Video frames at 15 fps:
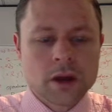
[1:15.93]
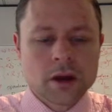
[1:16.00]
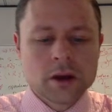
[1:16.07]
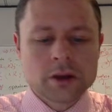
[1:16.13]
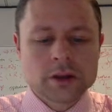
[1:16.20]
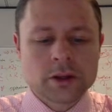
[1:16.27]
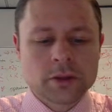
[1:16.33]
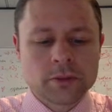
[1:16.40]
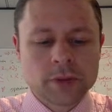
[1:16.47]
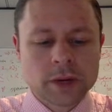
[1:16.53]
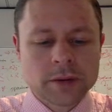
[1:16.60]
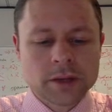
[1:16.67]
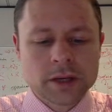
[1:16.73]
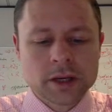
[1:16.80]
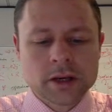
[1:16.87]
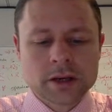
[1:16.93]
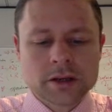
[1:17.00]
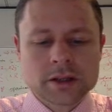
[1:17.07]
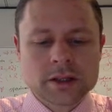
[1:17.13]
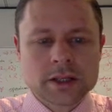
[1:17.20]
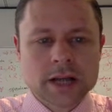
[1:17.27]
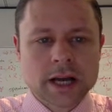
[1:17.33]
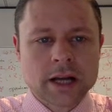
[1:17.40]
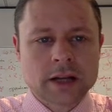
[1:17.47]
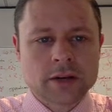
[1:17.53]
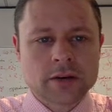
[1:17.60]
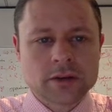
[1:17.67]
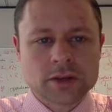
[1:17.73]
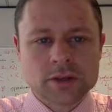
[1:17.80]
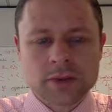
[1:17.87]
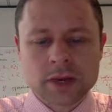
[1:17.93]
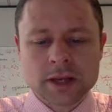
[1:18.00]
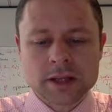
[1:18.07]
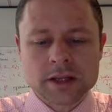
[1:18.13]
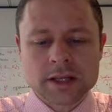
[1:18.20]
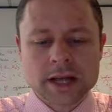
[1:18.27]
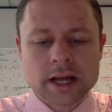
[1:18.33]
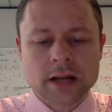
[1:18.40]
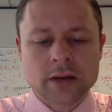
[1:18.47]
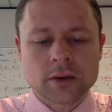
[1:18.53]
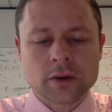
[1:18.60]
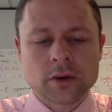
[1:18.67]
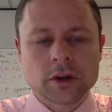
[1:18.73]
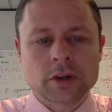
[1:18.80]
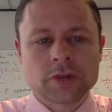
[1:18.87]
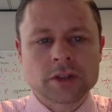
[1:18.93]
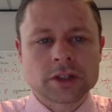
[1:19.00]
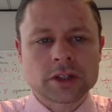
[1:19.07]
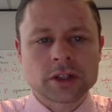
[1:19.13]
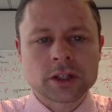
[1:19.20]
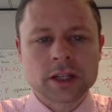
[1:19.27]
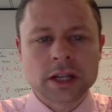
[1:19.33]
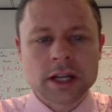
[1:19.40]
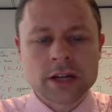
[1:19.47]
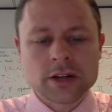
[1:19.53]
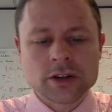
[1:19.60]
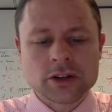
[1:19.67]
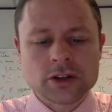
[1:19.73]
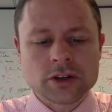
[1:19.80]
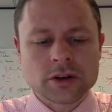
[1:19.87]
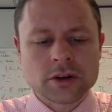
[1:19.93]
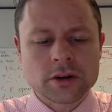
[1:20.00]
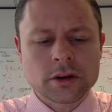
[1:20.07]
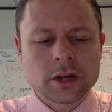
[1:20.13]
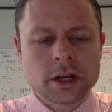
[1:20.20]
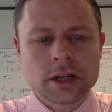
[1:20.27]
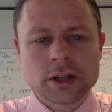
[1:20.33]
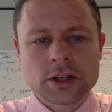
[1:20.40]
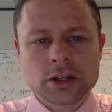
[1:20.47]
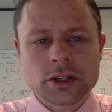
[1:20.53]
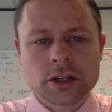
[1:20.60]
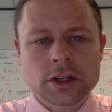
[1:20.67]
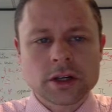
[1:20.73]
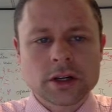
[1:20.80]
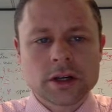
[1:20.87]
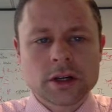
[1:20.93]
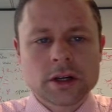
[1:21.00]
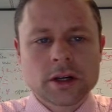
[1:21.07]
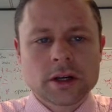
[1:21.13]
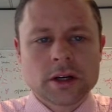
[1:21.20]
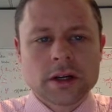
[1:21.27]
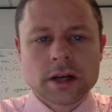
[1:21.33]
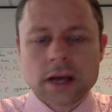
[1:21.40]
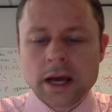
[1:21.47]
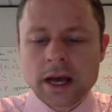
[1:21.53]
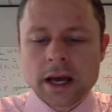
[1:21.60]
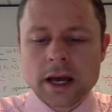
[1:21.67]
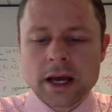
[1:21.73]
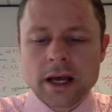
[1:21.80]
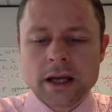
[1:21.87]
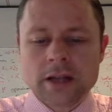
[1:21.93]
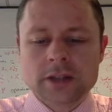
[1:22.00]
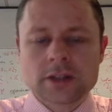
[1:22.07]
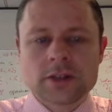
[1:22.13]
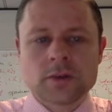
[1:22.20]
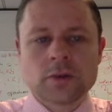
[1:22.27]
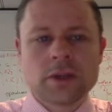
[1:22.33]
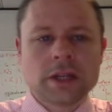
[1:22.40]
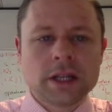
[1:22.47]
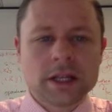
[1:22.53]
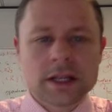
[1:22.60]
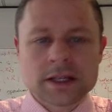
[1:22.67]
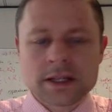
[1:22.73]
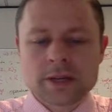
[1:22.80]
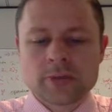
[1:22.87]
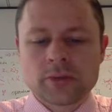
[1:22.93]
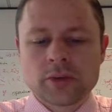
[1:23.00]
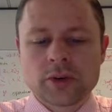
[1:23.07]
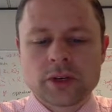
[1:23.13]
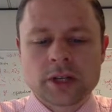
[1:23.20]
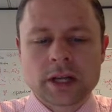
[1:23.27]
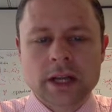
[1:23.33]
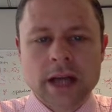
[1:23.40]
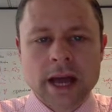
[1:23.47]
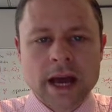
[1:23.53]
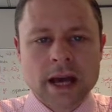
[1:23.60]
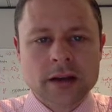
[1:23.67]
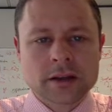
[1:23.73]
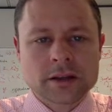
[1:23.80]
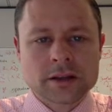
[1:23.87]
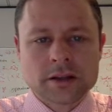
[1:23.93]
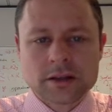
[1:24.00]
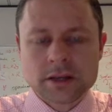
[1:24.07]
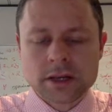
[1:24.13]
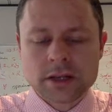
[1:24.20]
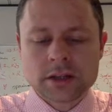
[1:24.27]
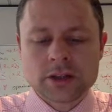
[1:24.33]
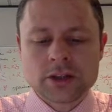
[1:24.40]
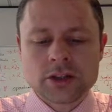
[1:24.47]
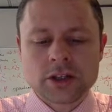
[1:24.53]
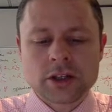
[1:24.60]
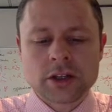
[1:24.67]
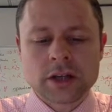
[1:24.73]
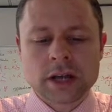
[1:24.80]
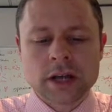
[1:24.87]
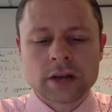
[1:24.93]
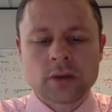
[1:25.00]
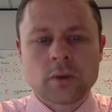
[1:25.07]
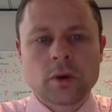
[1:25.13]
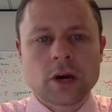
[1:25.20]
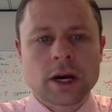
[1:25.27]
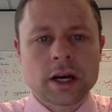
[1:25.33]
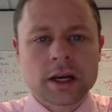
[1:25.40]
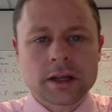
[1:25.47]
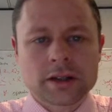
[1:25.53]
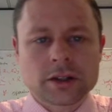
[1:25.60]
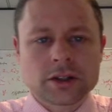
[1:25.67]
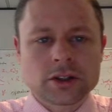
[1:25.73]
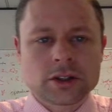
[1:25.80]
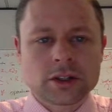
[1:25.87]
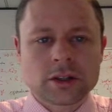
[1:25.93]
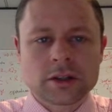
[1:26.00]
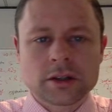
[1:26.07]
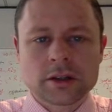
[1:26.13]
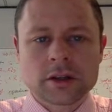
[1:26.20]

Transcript: So public static, we'll just make it static. We're going to return an integer, and we need as input an x integer and a y integer.